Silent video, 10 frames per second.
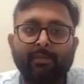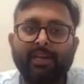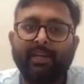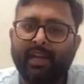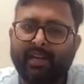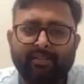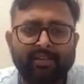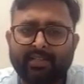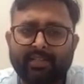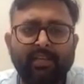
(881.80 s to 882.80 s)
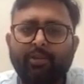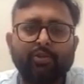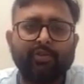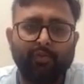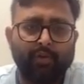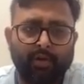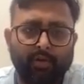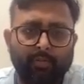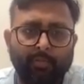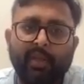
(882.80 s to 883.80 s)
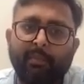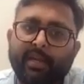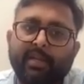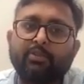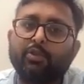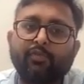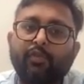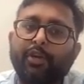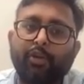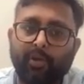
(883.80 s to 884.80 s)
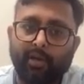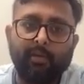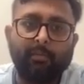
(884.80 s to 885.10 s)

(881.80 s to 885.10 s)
hamari entrance ke liye useful now. Maybe it is useful for